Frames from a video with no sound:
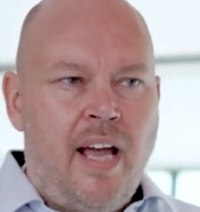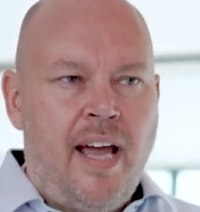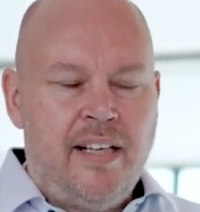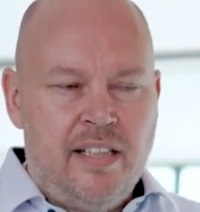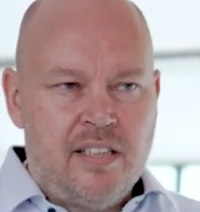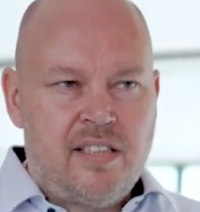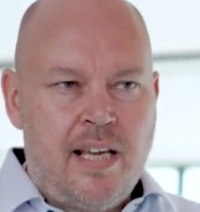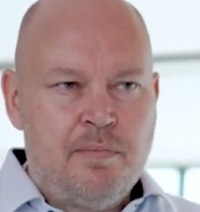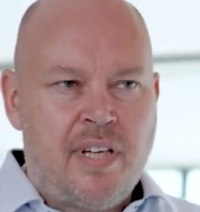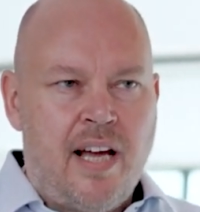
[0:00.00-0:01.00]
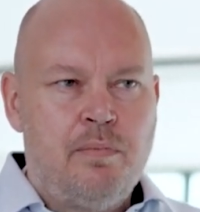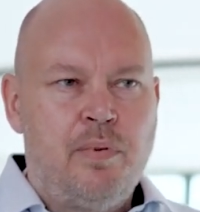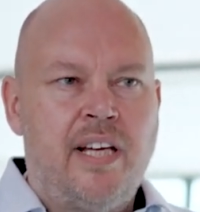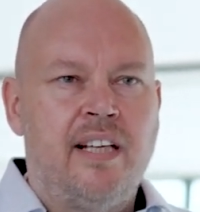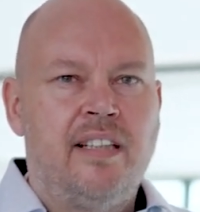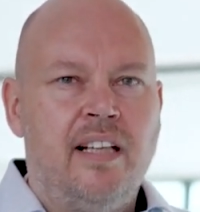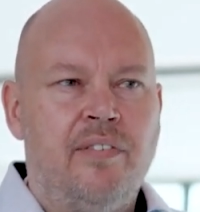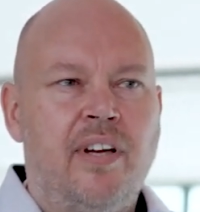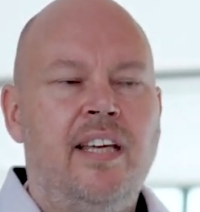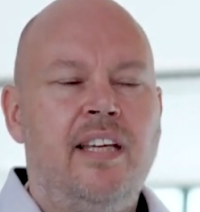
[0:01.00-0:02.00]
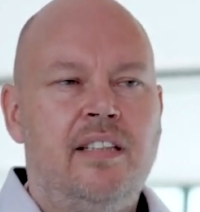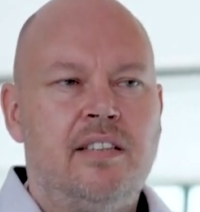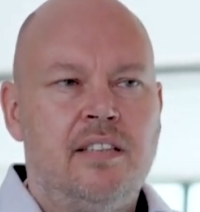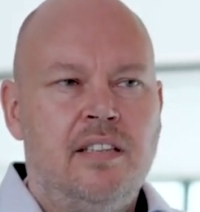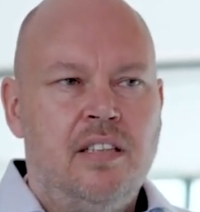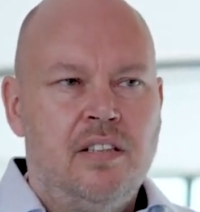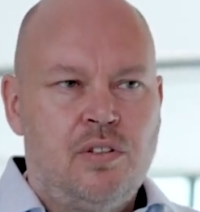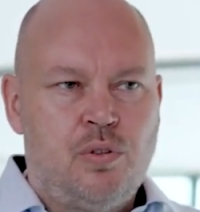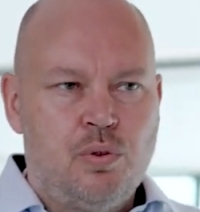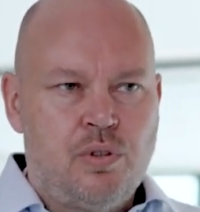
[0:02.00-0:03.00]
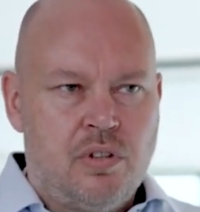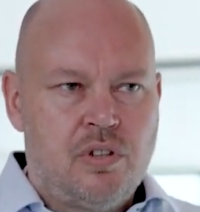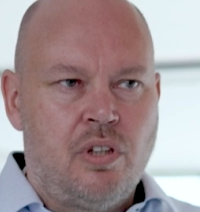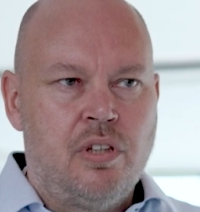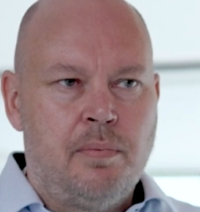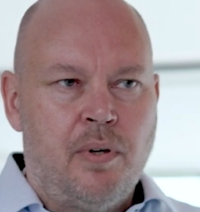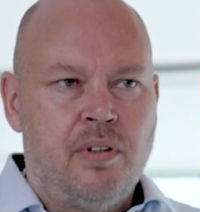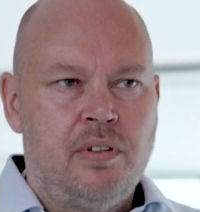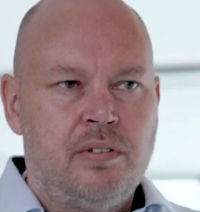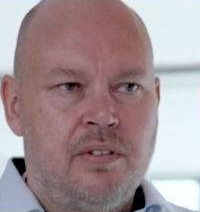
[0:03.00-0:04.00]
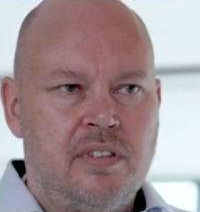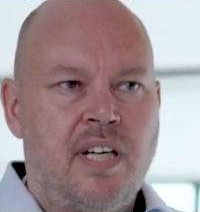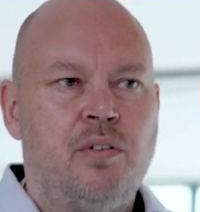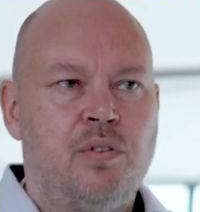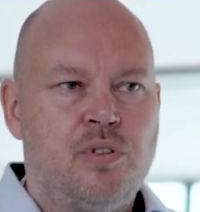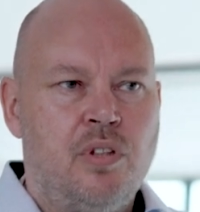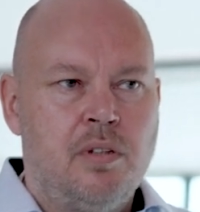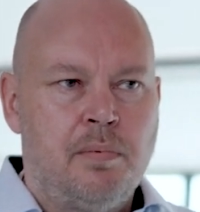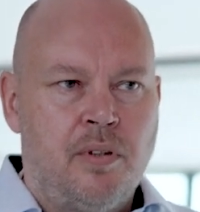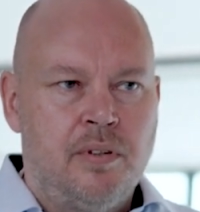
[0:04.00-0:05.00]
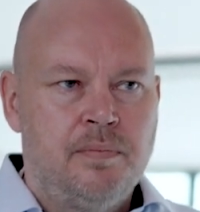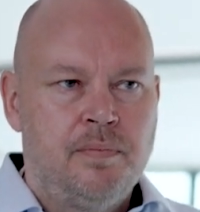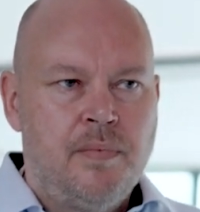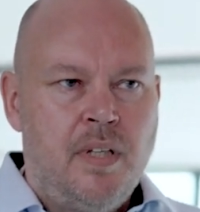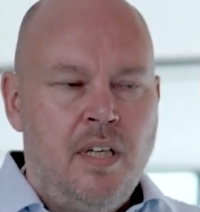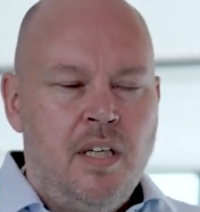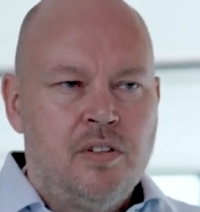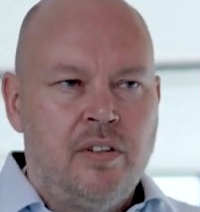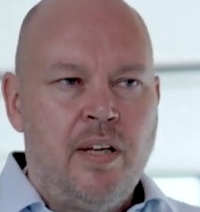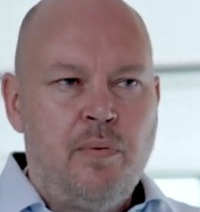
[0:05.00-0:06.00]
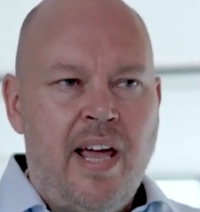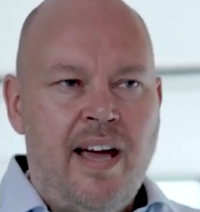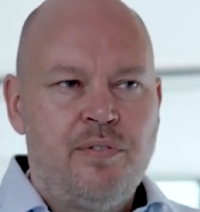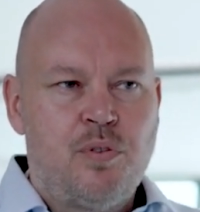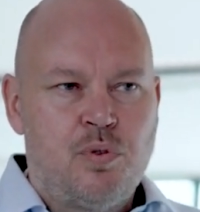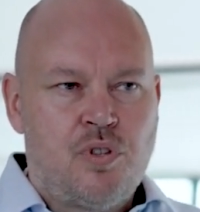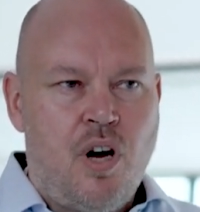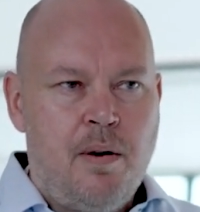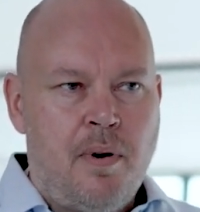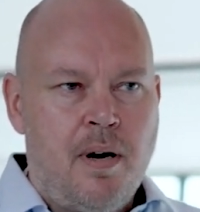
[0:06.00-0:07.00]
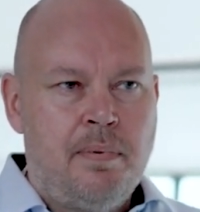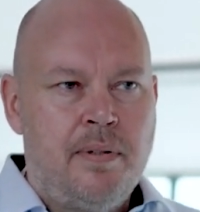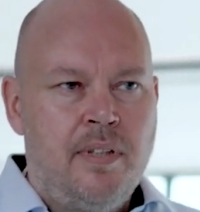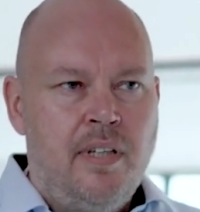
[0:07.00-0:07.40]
And in the same time, we can deliver heat to Sønderborg, the town of Sønderborg. So then we have to top up